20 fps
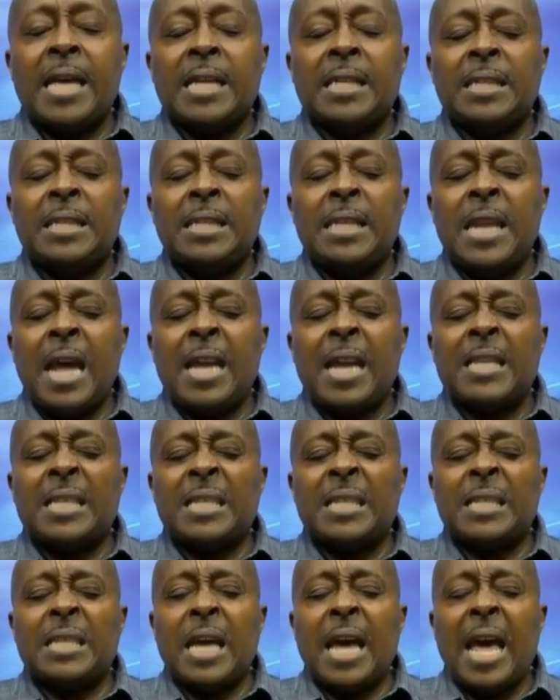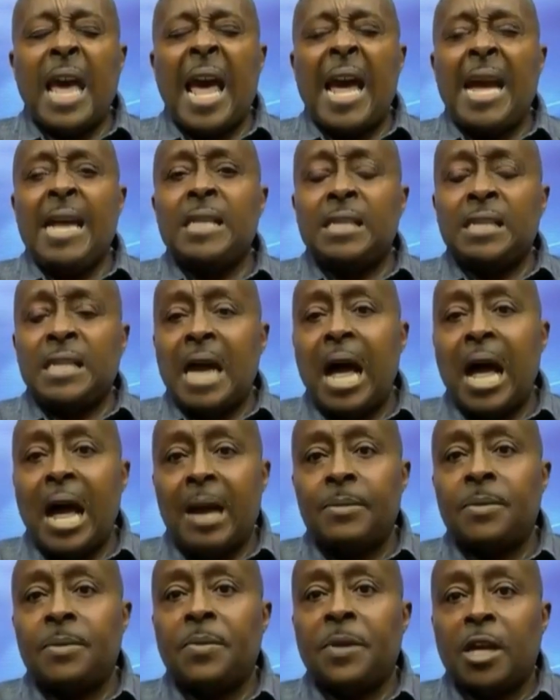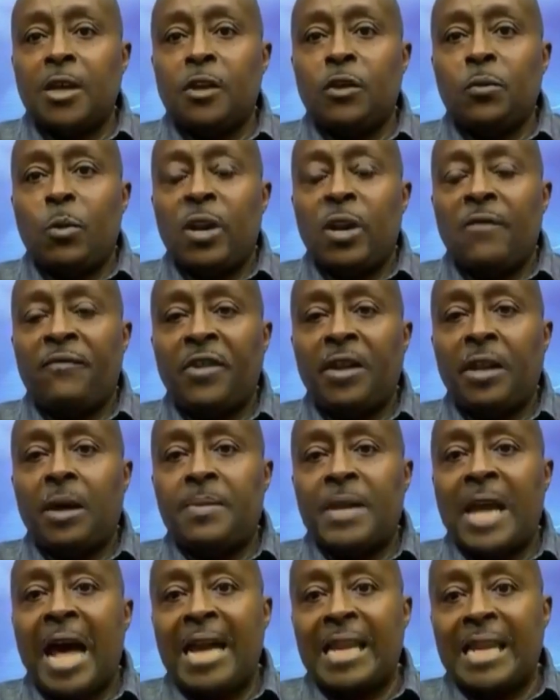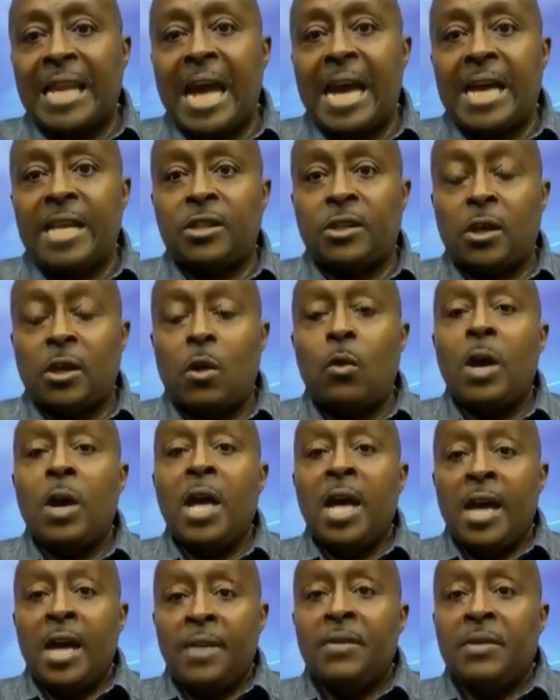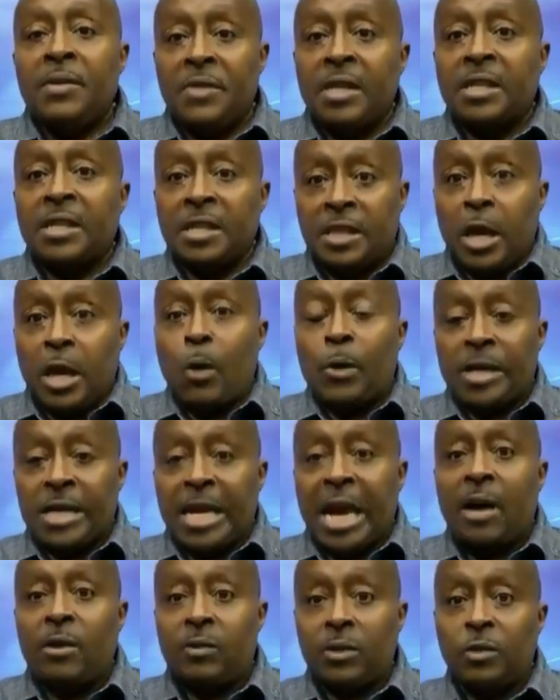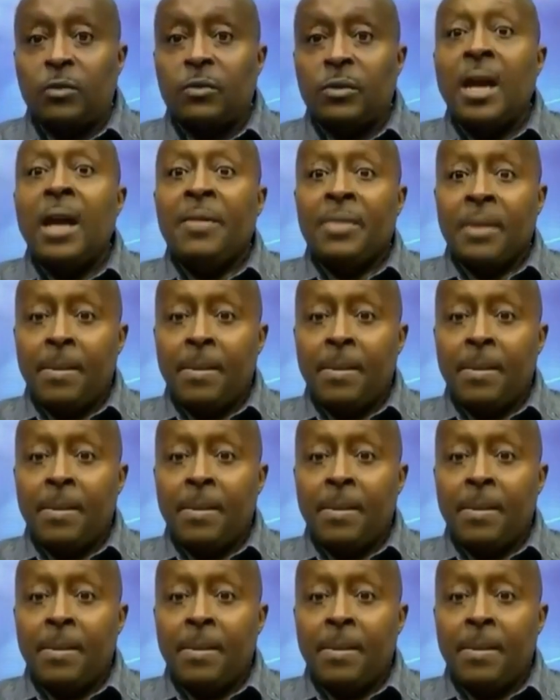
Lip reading: next eight times, because you want to fill up nine lanes. So this is narrowing down to the